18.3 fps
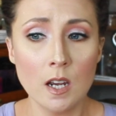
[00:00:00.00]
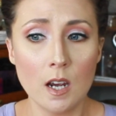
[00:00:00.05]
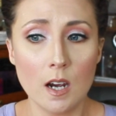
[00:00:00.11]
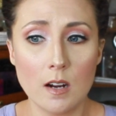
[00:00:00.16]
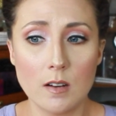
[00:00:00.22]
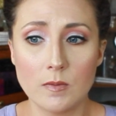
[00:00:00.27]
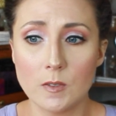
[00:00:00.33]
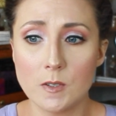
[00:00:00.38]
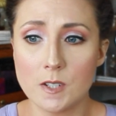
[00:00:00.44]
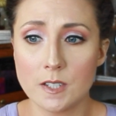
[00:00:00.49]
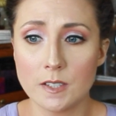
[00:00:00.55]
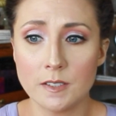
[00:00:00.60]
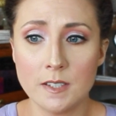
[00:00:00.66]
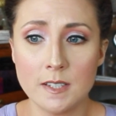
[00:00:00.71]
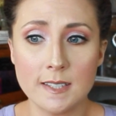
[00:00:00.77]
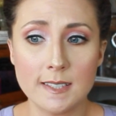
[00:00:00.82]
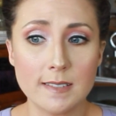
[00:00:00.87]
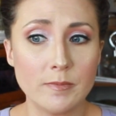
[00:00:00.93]

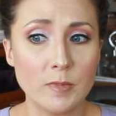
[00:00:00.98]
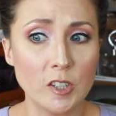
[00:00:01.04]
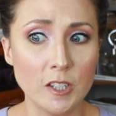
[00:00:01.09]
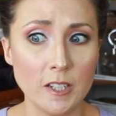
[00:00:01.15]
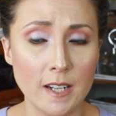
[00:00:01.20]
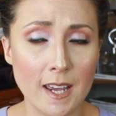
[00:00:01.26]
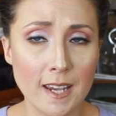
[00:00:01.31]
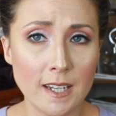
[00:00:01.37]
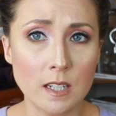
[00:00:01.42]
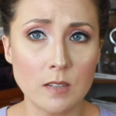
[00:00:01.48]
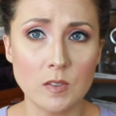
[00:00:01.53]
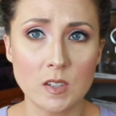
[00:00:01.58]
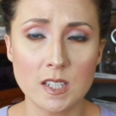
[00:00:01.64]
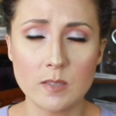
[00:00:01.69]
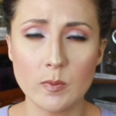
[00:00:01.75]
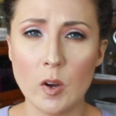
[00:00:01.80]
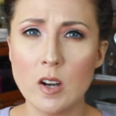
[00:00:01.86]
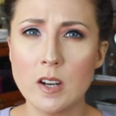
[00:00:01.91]
unfortunately, some really negative
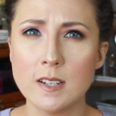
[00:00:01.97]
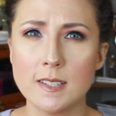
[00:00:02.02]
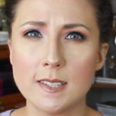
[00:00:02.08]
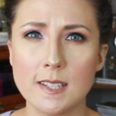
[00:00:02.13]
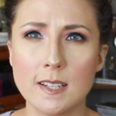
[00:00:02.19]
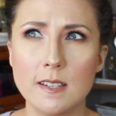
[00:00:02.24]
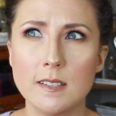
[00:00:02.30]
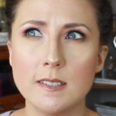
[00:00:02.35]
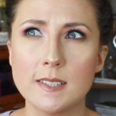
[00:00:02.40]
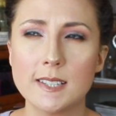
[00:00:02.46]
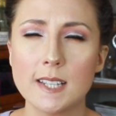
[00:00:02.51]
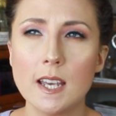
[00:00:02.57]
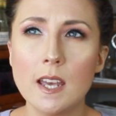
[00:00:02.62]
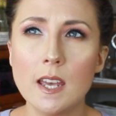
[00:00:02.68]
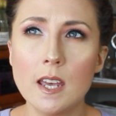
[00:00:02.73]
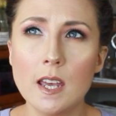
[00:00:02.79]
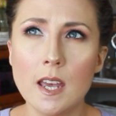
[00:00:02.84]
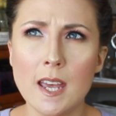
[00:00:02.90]
experiences,
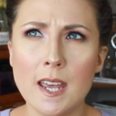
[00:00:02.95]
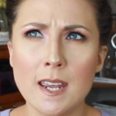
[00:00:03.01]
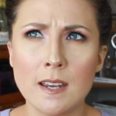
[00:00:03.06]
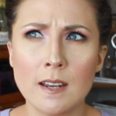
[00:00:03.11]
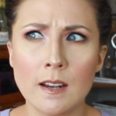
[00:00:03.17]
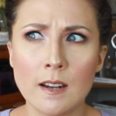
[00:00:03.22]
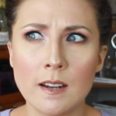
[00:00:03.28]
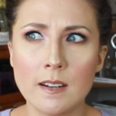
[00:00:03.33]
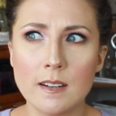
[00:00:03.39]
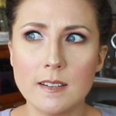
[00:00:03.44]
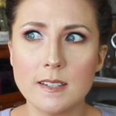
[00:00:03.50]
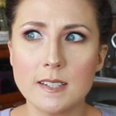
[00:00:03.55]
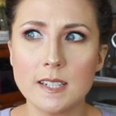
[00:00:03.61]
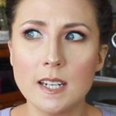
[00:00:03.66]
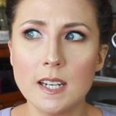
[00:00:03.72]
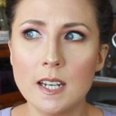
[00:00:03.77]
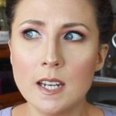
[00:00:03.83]
and